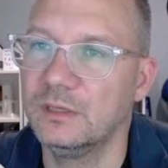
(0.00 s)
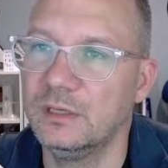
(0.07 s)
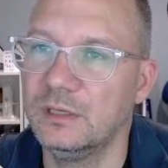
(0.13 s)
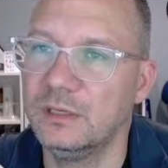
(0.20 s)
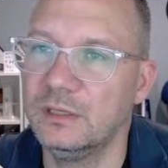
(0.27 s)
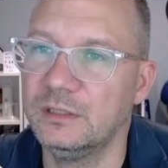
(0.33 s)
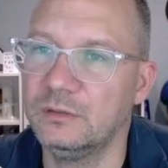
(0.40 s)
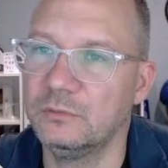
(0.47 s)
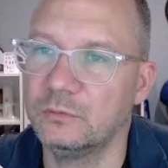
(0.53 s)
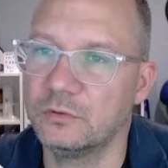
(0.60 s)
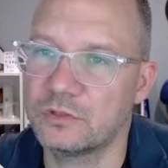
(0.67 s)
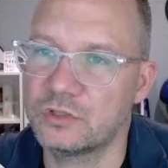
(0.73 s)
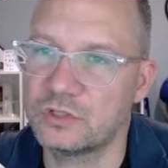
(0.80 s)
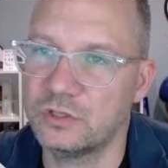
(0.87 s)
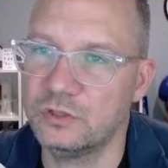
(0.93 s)
And then we'll
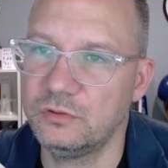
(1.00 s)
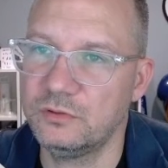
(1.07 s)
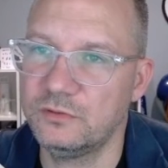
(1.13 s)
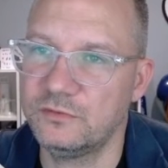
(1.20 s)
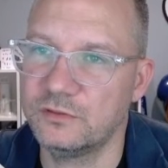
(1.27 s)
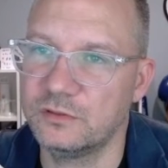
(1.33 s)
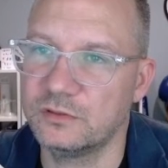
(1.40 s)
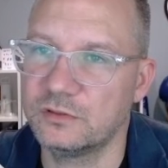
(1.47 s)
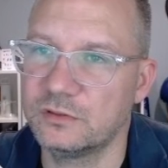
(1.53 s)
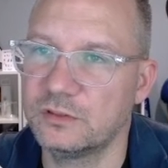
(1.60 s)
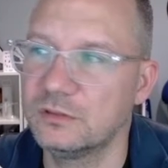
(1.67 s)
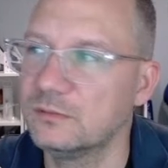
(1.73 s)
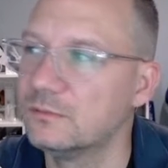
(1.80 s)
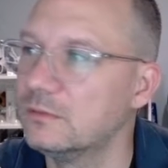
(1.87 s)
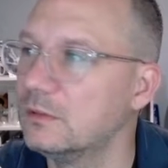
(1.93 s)
show the
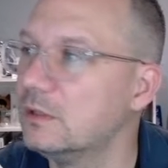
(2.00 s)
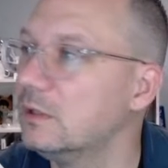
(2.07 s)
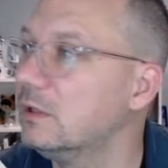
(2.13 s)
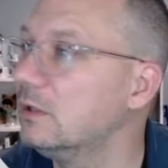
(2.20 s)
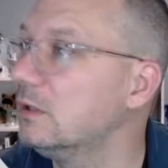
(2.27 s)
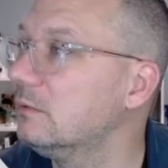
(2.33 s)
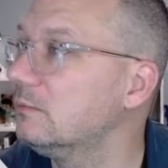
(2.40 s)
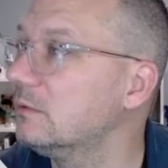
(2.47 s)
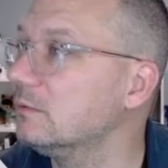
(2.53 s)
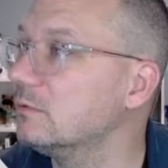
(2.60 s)
filter. But